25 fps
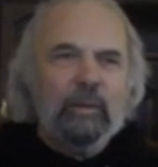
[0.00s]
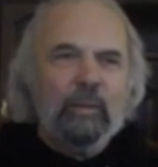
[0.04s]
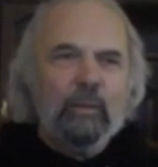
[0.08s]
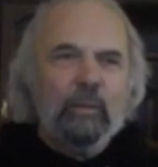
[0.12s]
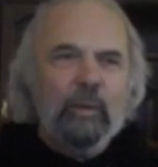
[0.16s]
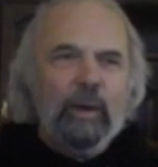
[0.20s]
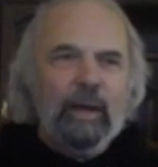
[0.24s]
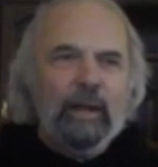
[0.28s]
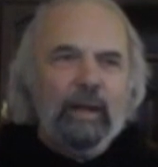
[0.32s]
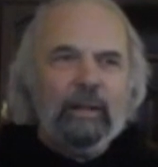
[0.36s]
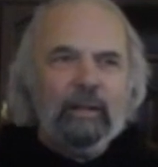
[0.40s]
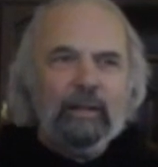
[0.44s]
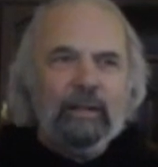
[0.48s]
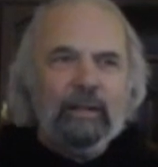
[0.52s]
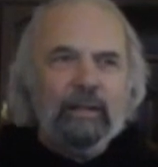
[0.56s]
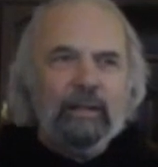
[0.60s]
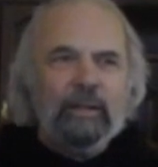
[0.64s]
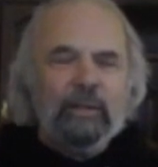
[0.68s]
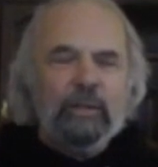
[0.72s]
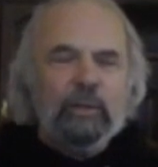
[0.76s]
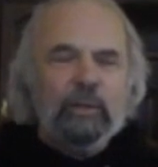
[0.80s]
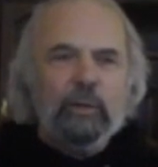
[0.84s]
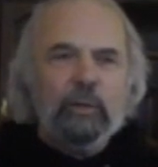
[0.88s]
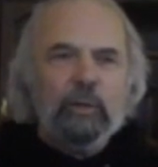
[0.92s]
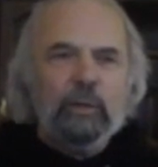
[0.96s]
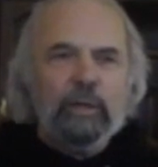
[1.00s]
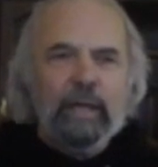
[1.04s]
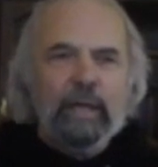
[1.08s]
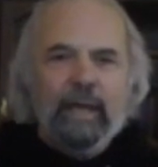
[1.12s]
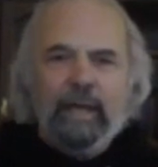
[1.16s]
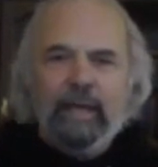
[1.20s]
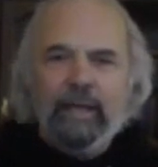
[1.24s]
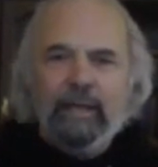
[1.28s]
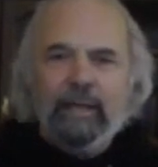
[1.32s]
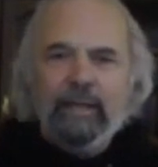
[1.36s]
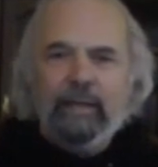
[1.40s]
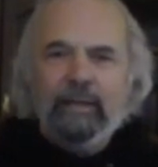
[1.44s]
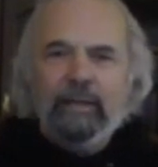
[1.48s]
Well, you
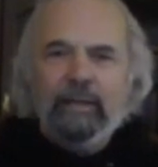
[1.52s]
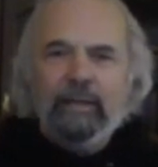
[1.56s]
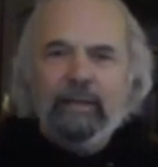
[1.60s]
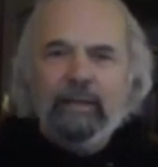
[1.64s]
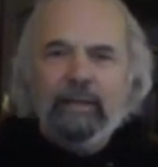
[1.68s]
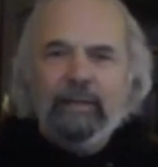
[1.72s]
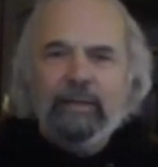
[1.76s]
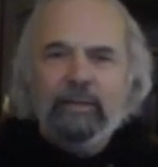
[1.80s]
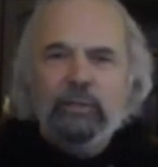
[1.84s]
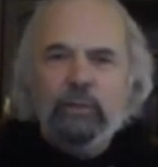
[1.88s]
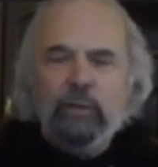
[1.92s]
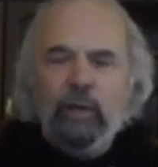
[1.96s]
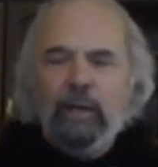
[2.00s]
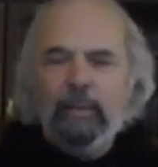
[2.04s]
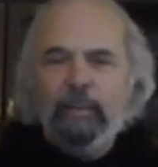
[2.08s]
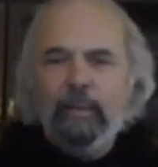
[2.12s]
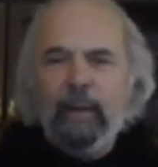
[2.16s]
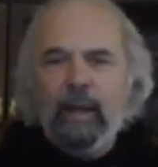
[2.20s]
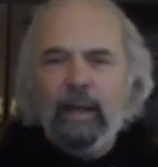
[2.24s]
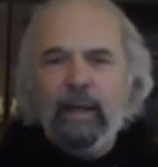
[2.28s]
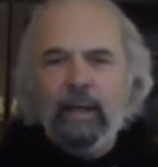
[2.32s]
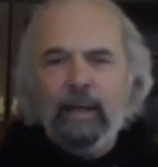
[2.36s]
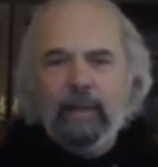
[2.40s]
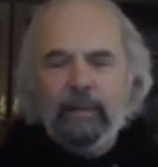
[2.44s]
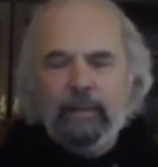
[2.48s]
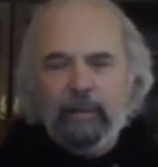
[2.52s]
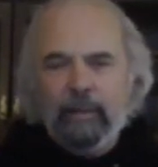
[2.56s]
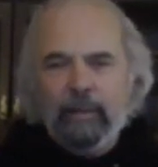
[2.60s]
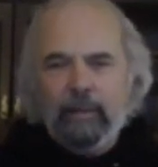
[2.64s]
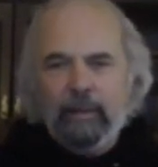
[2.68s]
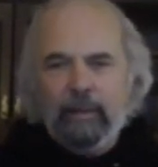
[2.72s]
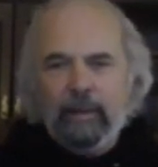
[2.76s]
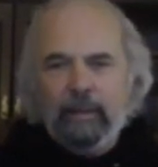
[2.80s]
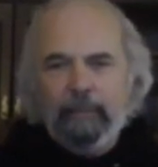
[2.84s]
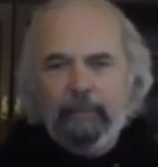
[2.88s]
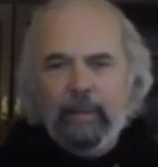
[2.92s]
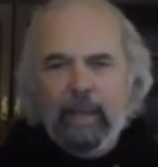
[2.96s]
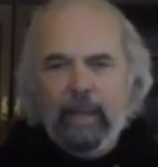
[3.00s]
can join my
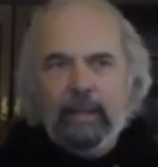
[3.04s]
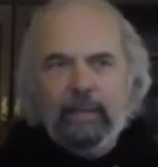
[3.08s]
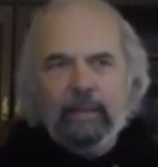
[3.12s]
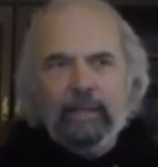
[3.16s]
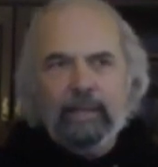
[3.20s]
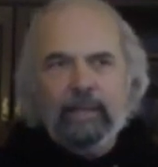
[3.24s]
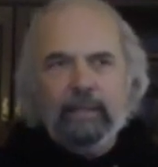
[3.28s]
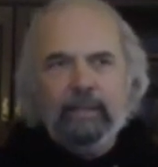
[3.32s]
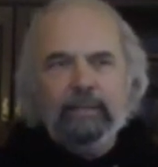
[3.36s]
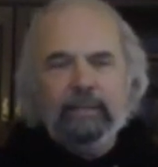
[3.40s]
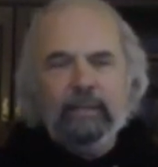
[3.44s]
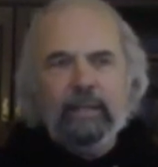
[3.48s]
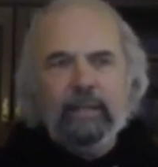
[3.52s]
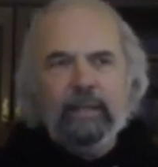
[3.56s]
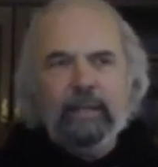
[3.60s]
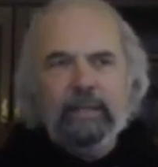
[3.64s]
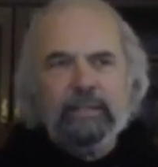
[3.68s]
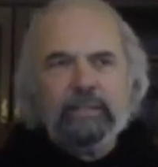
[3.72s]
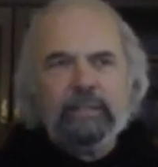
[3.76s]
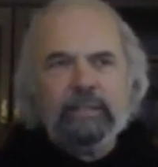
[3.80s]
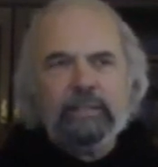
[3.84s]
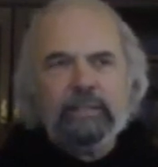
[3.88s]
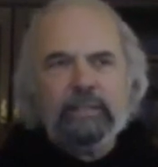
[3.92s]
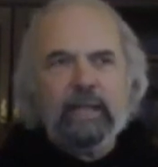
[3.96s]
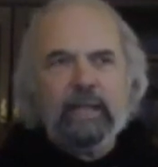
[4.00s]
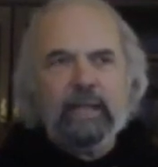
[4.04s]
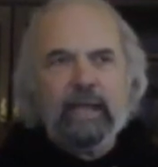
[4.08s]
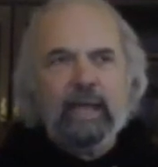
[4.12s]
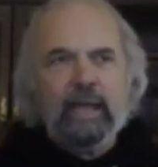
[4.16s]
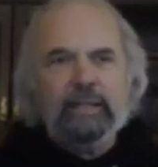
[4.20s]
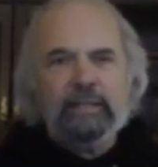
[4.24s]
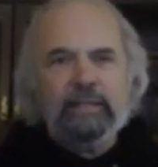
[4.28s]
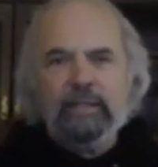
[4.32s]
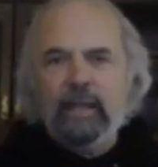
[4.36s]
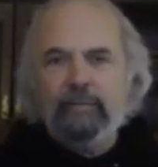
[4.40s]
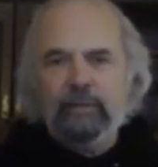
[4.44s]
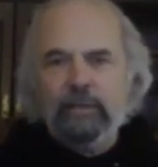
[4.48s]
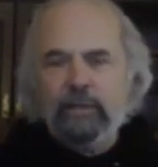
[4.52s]
mailing list
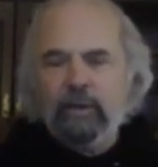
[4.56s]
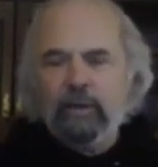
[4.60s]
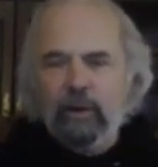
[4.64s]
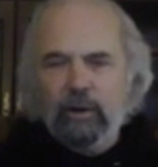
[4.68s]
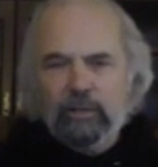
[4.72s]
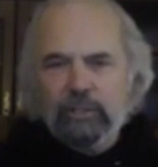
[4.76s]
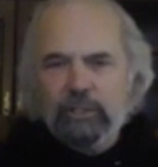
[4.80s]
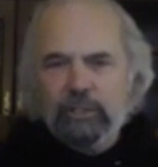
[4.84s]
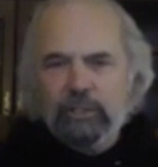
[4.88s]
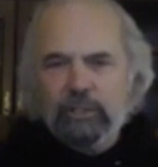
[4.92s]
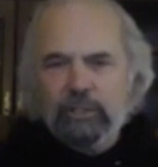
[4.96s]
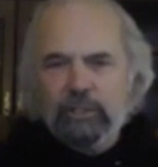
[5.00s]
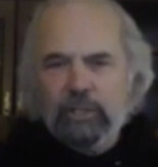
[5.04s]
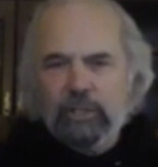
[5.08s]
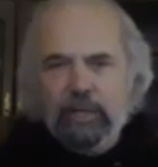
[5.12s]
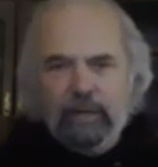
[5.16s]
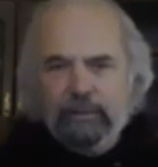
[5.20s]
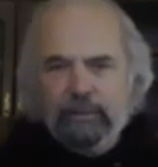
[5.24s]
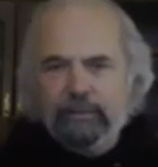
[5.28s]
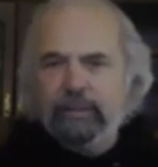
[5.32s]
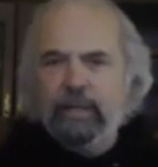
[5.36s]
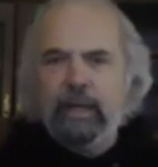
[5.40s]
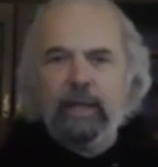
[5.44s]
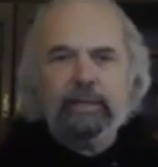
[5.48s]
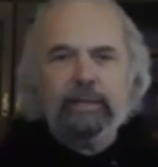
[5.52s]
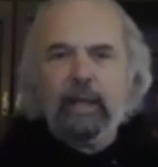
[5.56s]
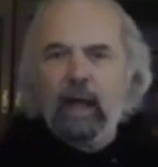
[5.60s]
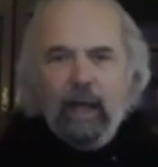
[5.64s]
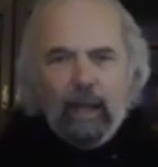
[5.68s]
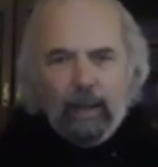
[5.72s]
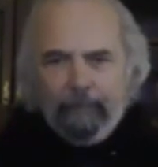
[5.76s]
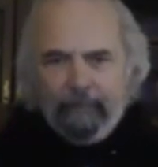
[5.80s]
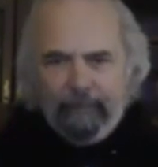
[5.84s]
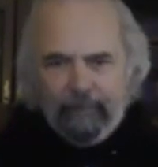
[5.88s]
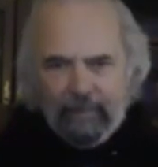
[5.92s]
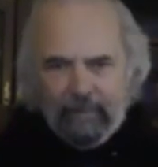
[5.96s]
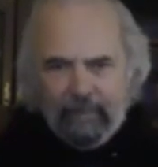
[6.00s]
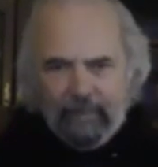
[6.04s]
at
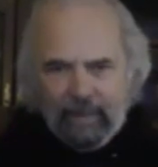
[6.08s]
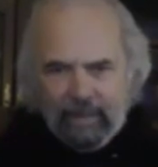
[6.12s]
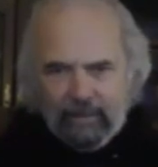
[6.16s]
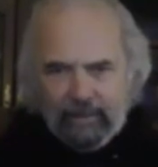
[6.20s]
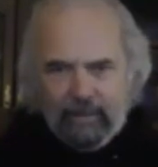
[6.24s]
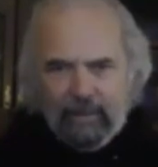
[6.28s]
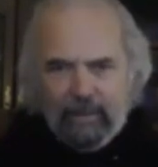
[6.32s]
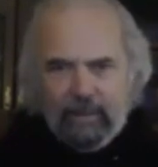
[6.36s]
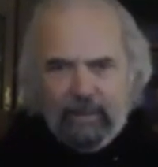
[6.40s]
davidkarchere.com.